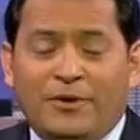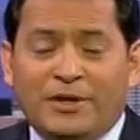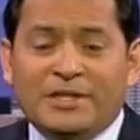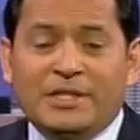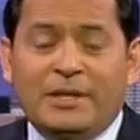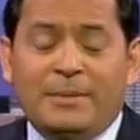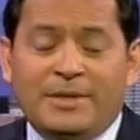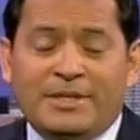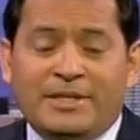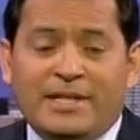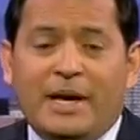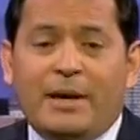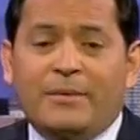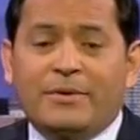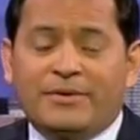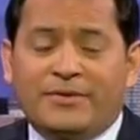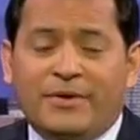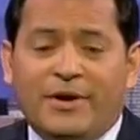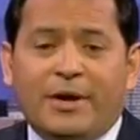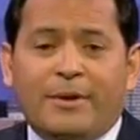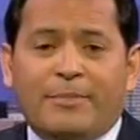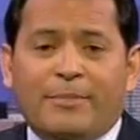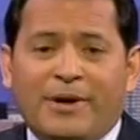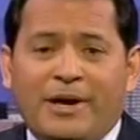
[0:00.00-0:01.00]
first let me say I was
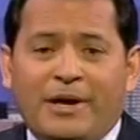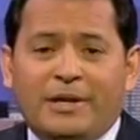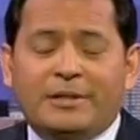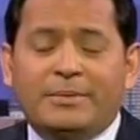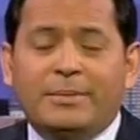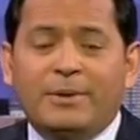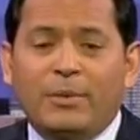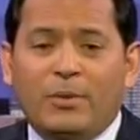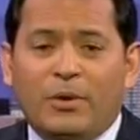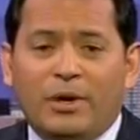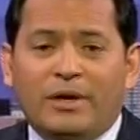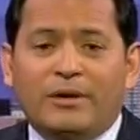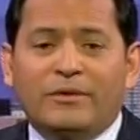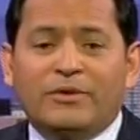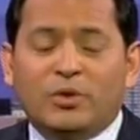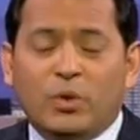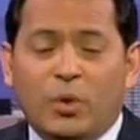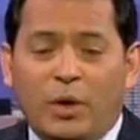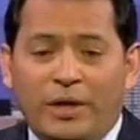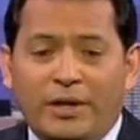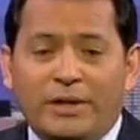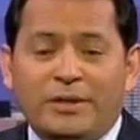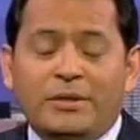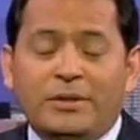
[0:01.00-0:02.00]
very proud to be one of
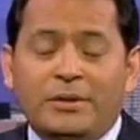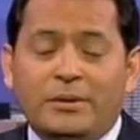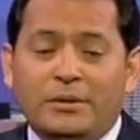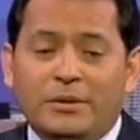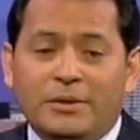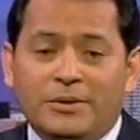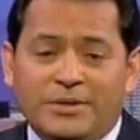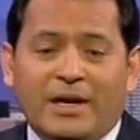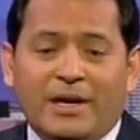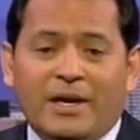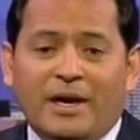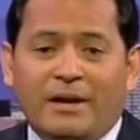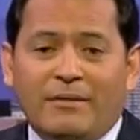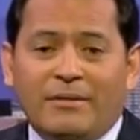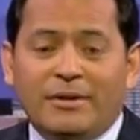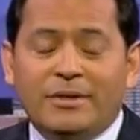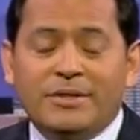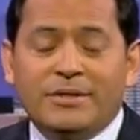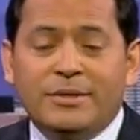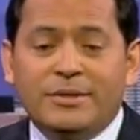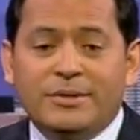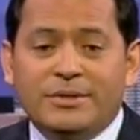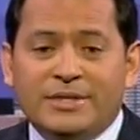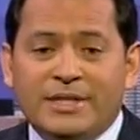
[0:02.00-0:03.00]
22
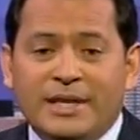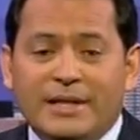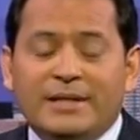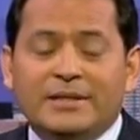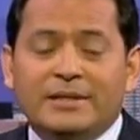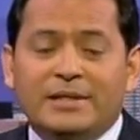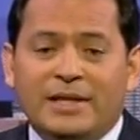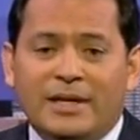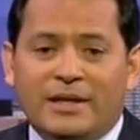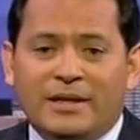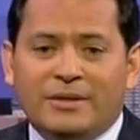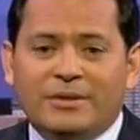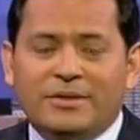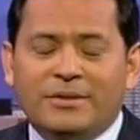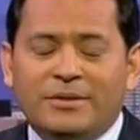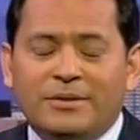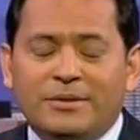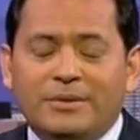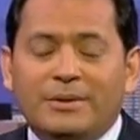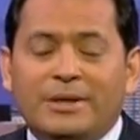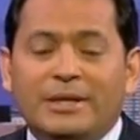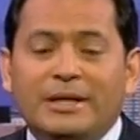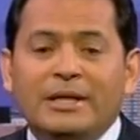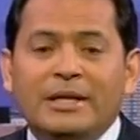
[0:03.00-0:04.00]
governors who sent a letter
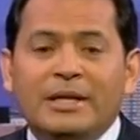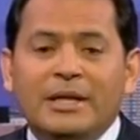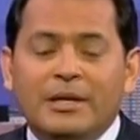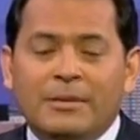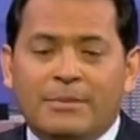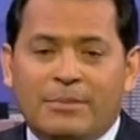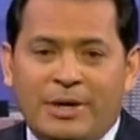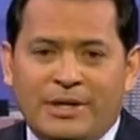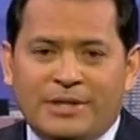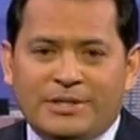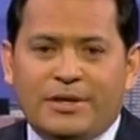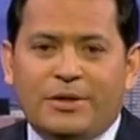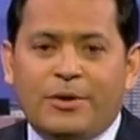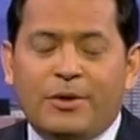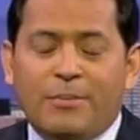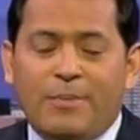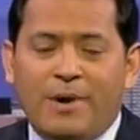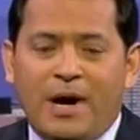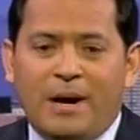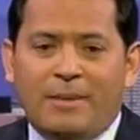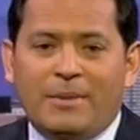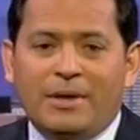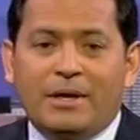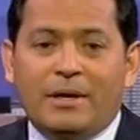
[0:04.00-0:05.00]
to President
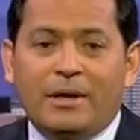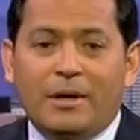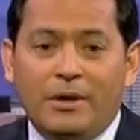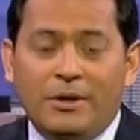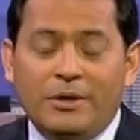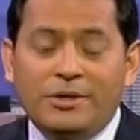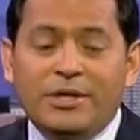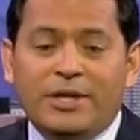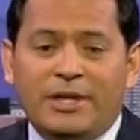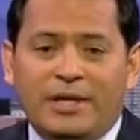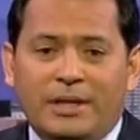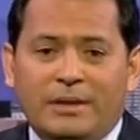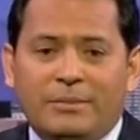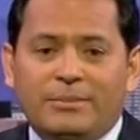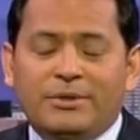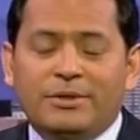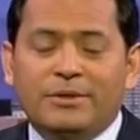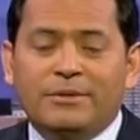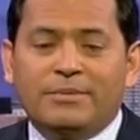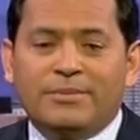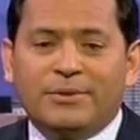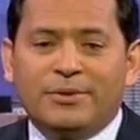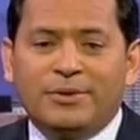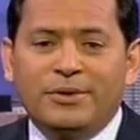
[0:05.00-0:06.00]
Obama urging him
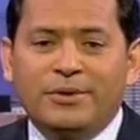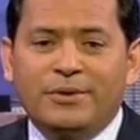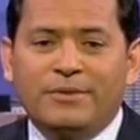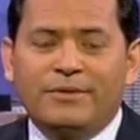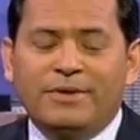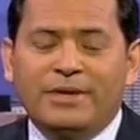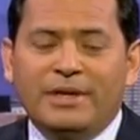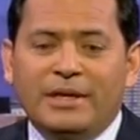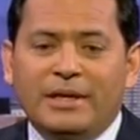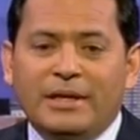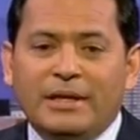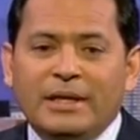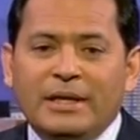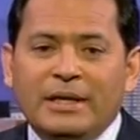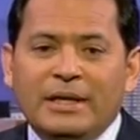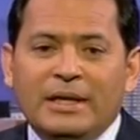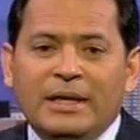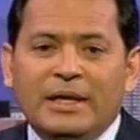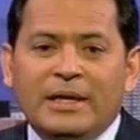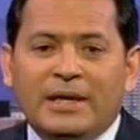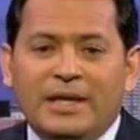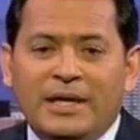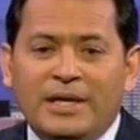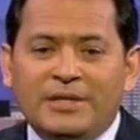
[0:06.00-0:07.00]
to approve the
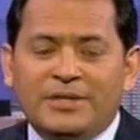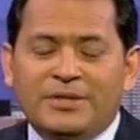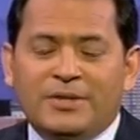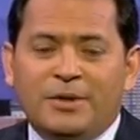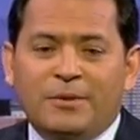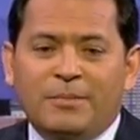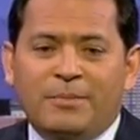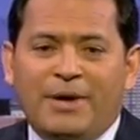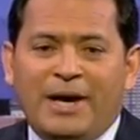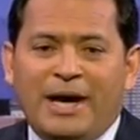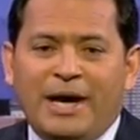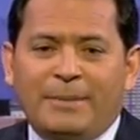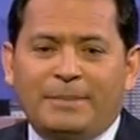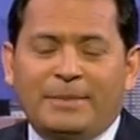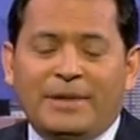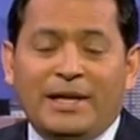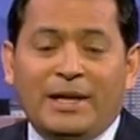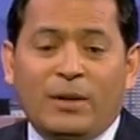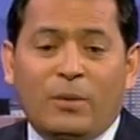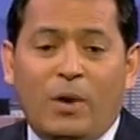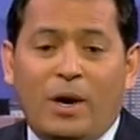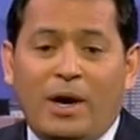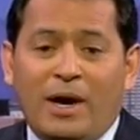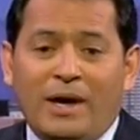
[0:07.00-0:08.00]
Keystone Pipeline.
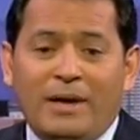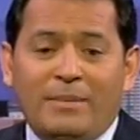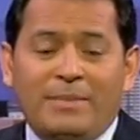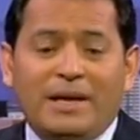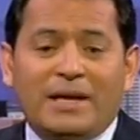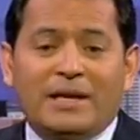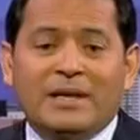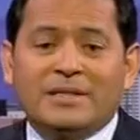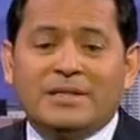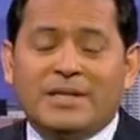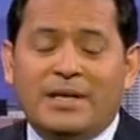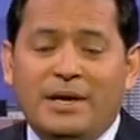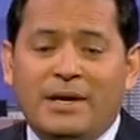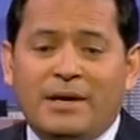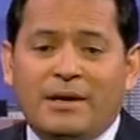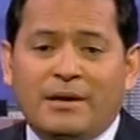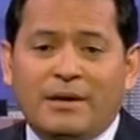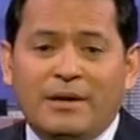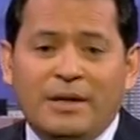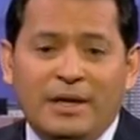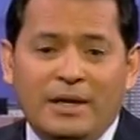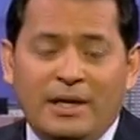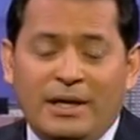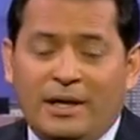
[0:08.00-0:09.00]
Why? Because
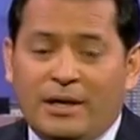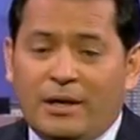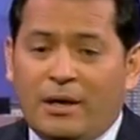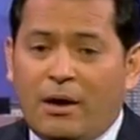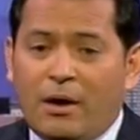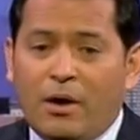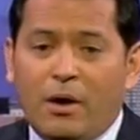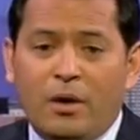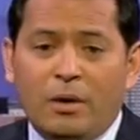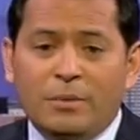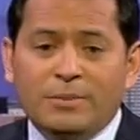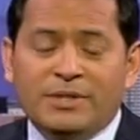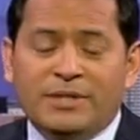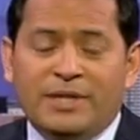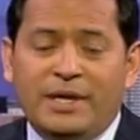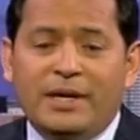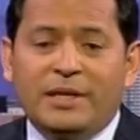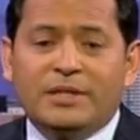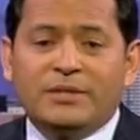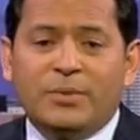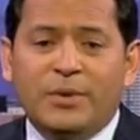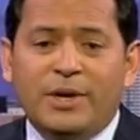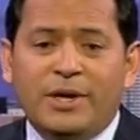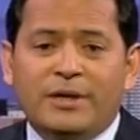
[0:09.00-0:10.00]
here in our home
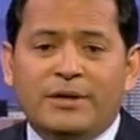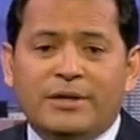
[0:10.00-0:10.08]
states we